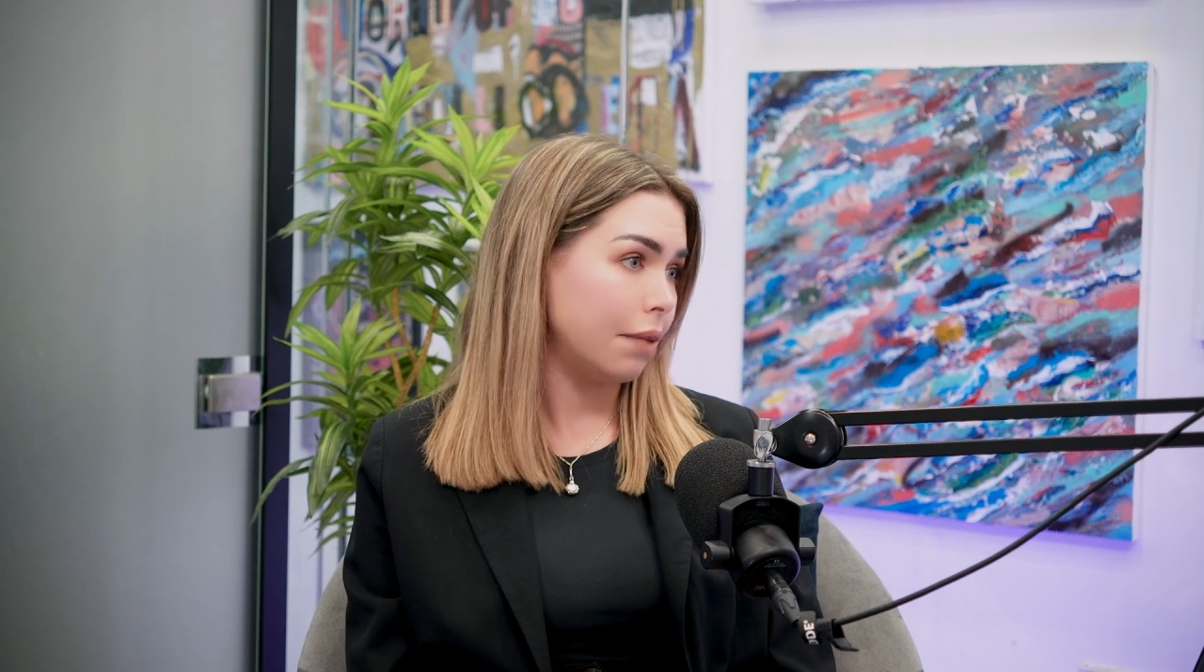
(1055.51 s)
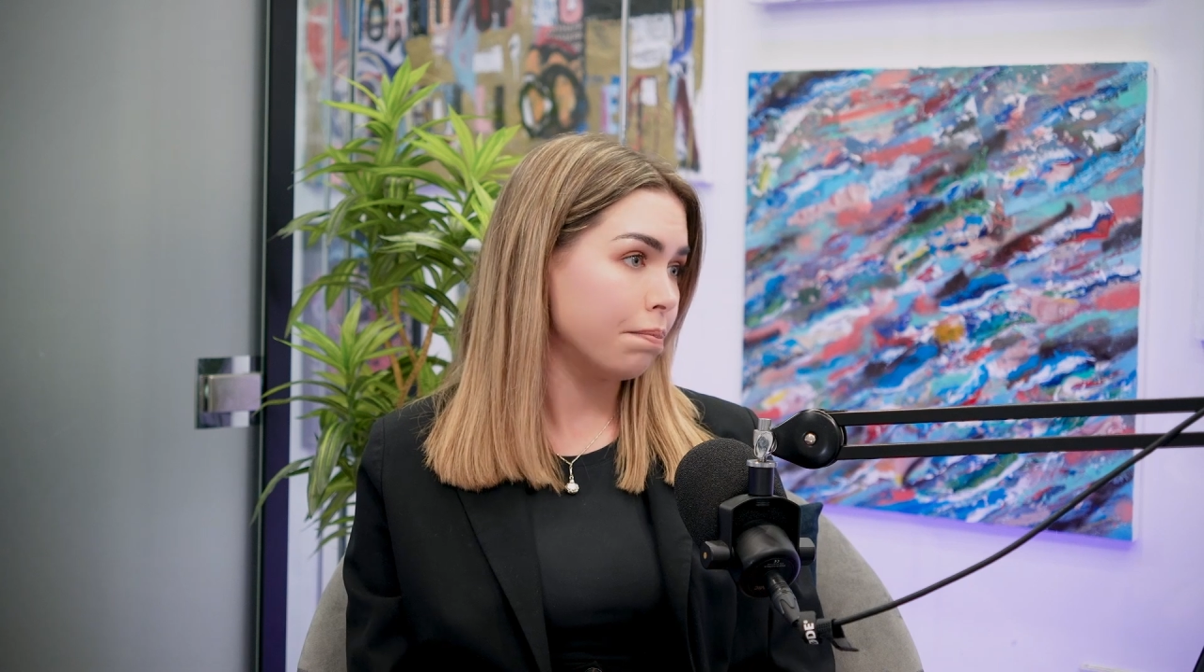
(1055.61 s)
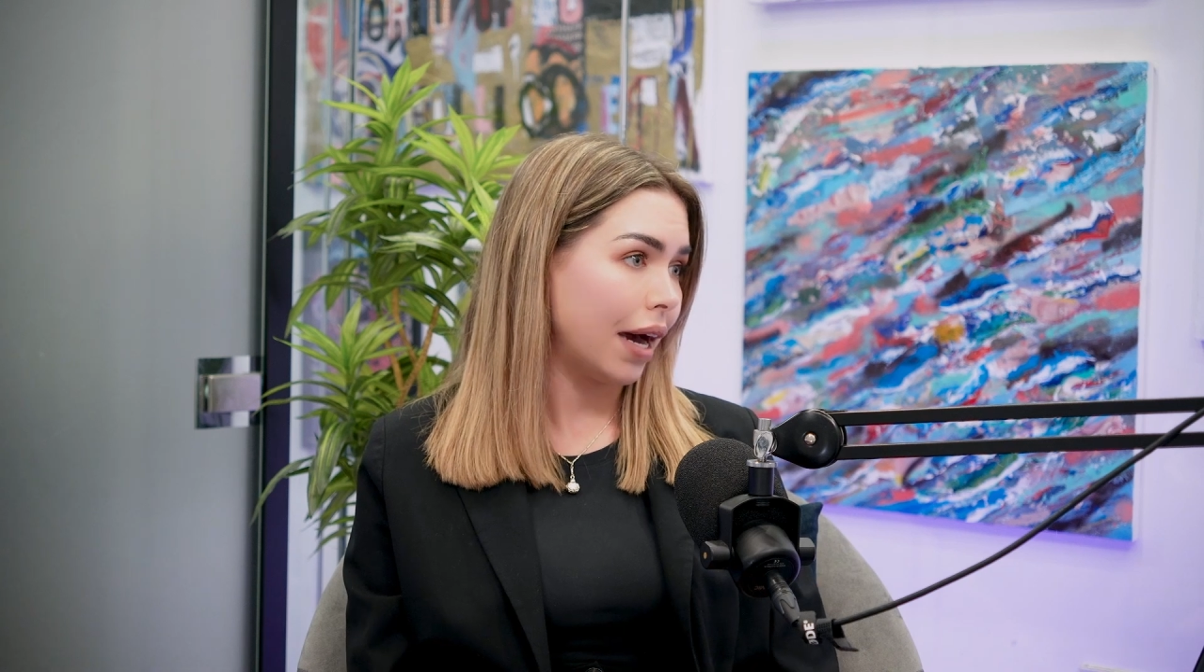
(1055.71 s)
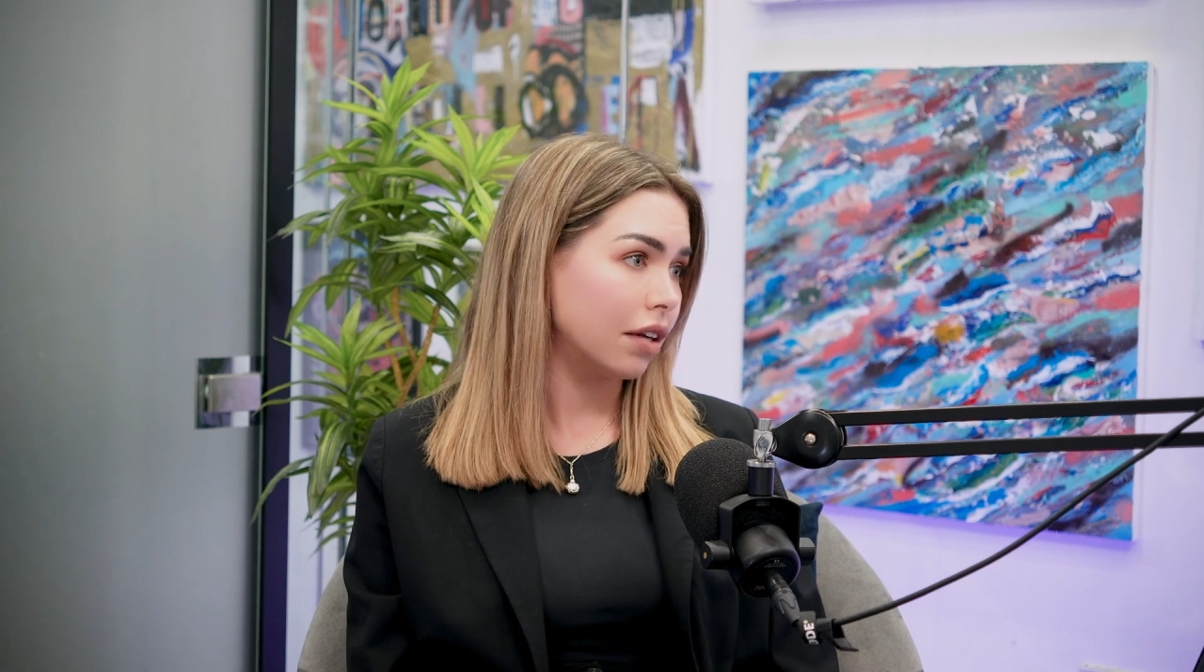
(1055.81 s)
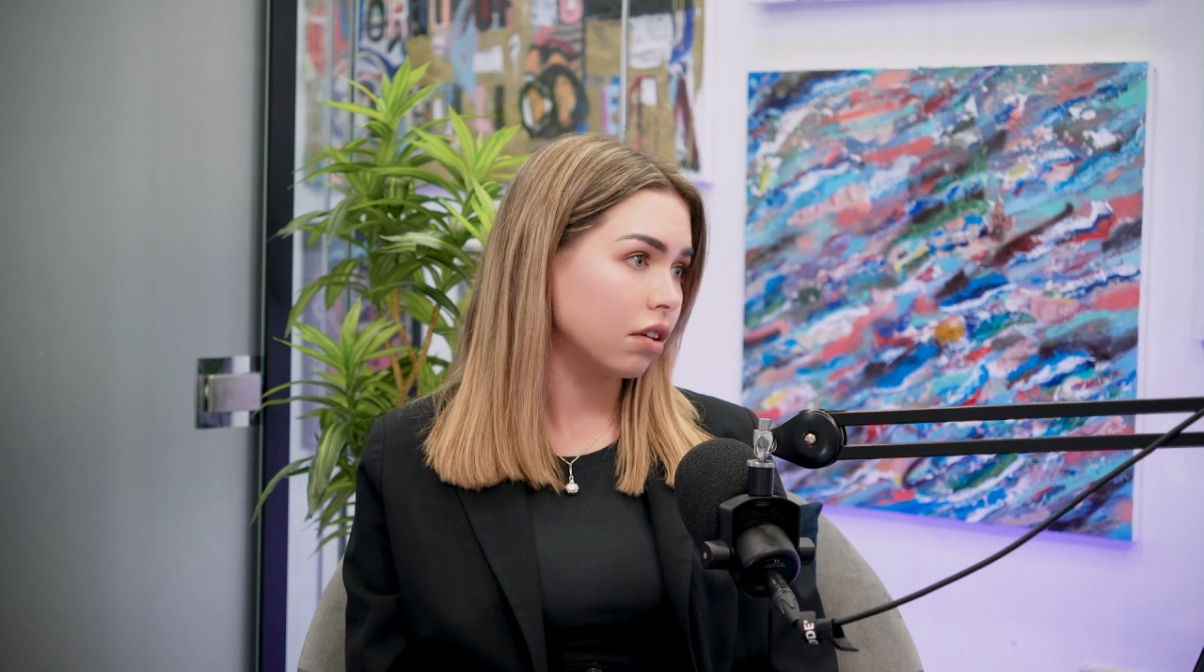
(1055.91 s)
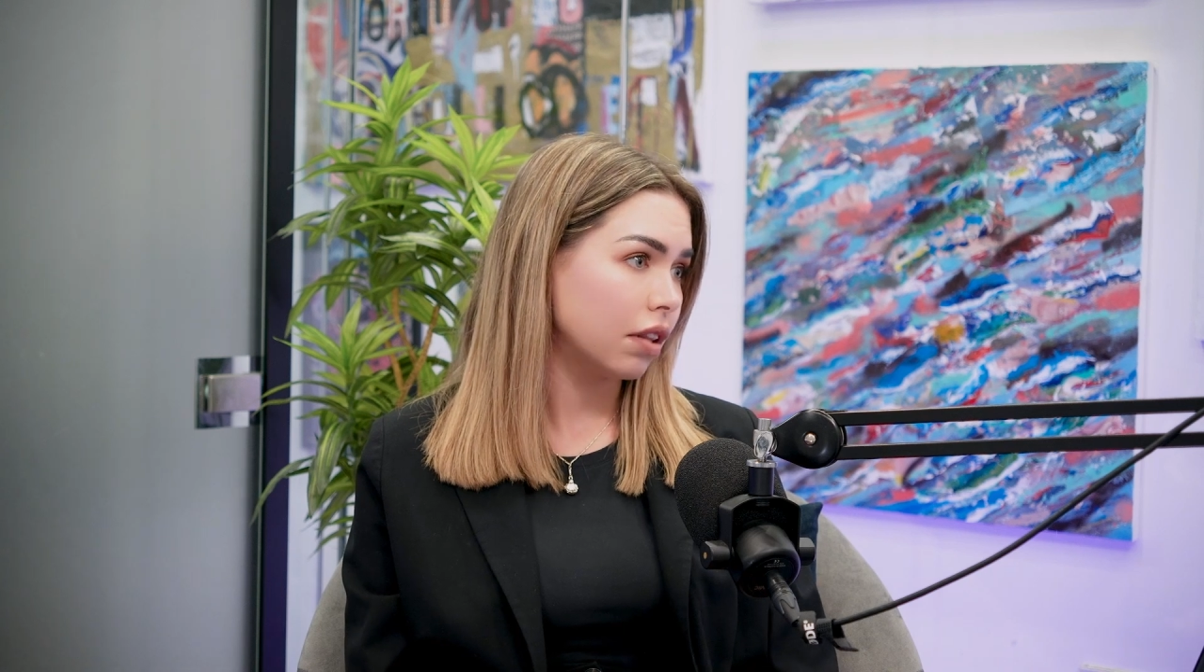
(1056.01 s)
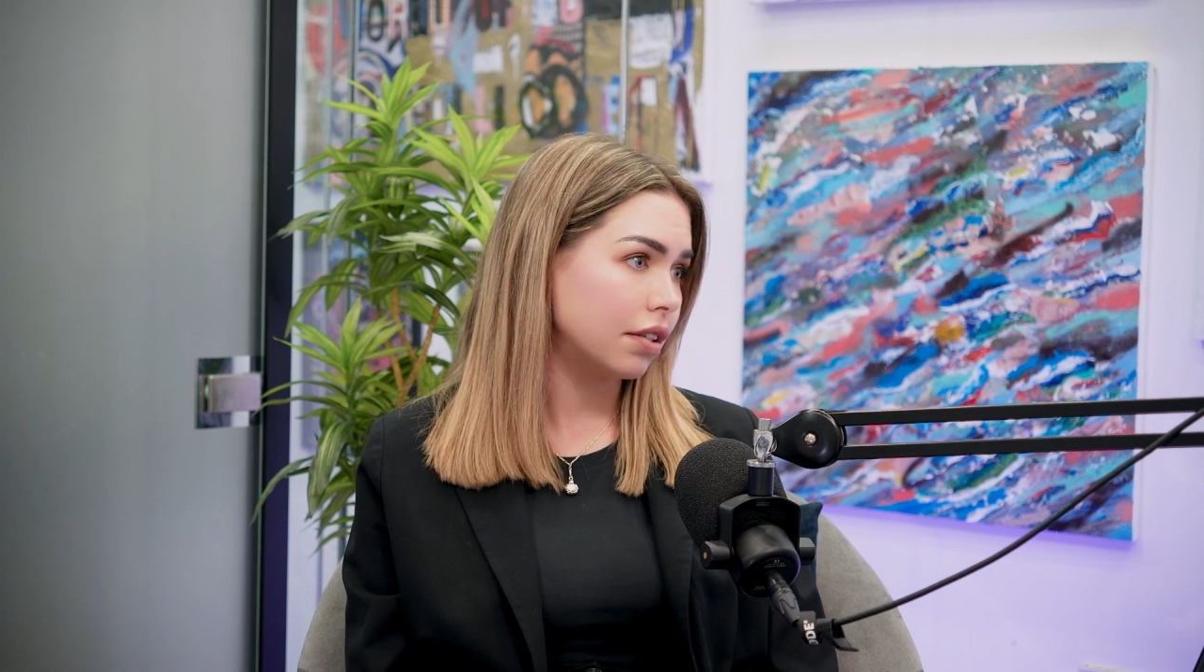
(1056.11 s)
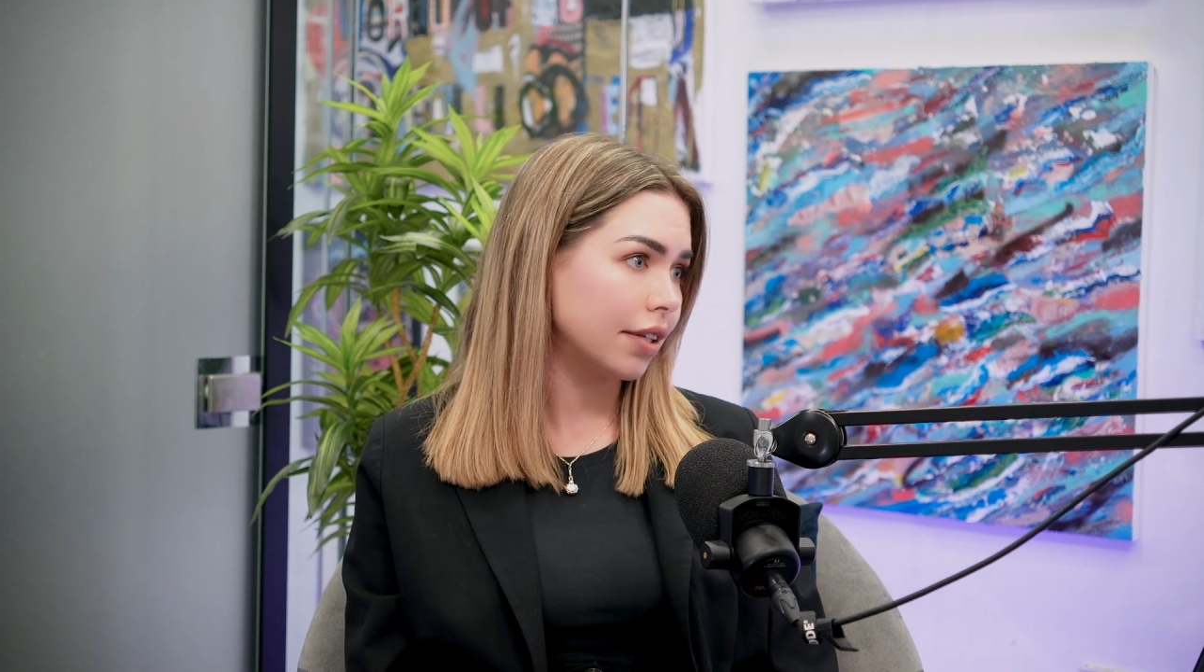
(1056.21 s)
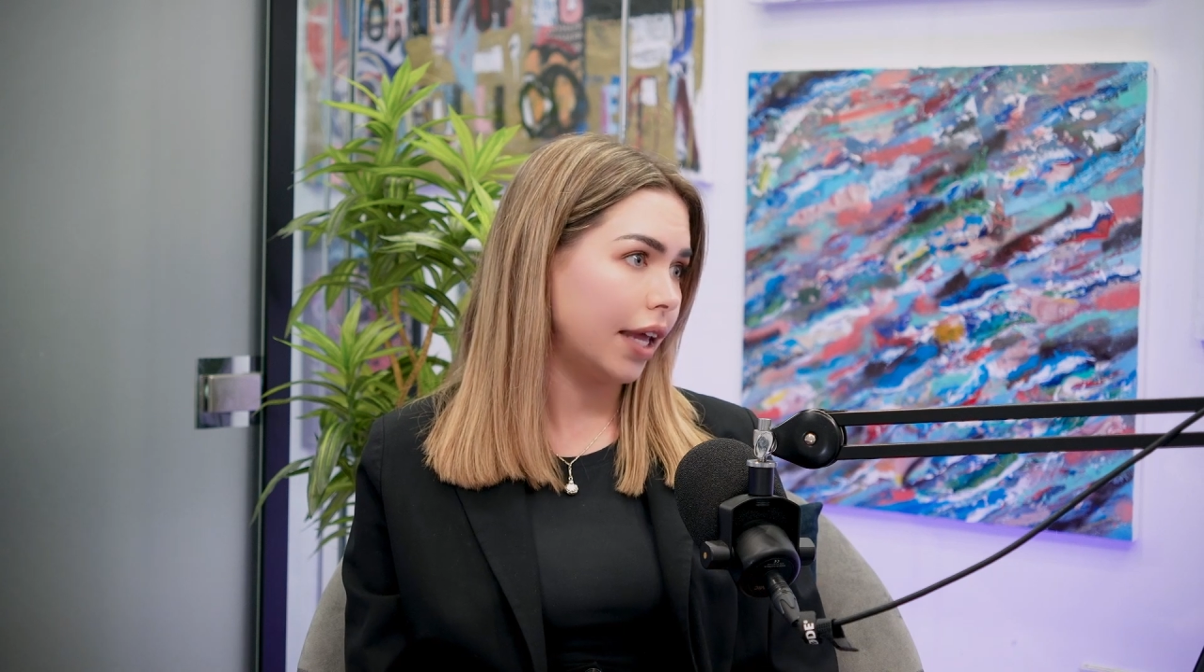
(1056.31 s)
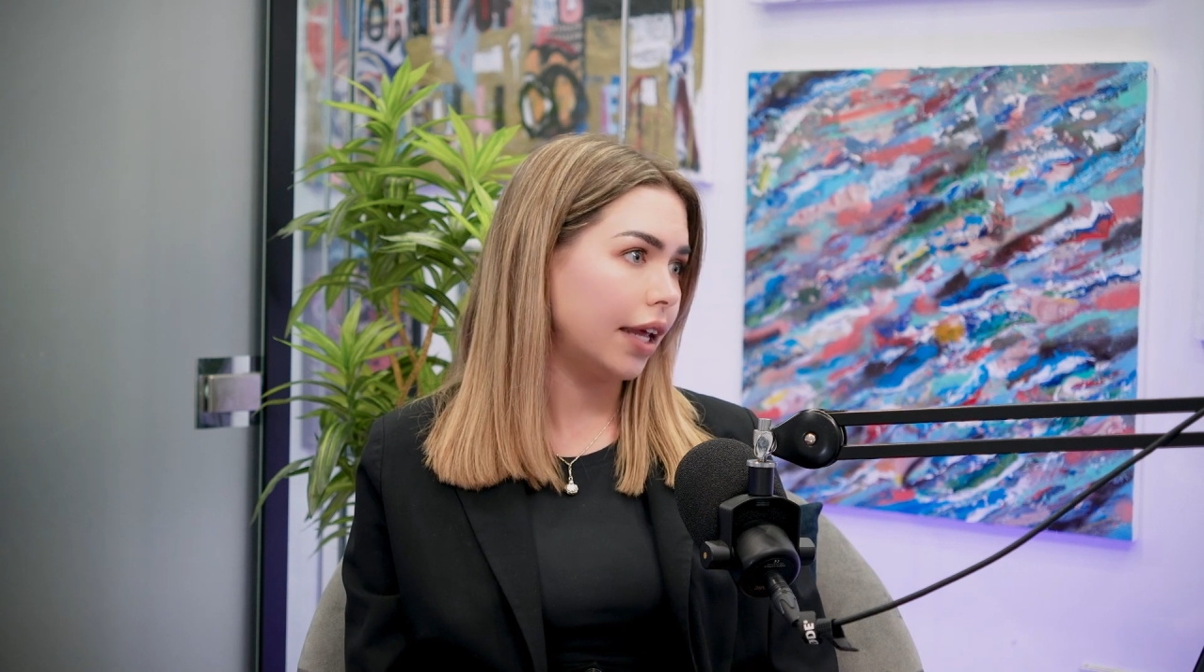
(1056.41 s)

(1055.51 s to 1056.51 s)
impact on the skin,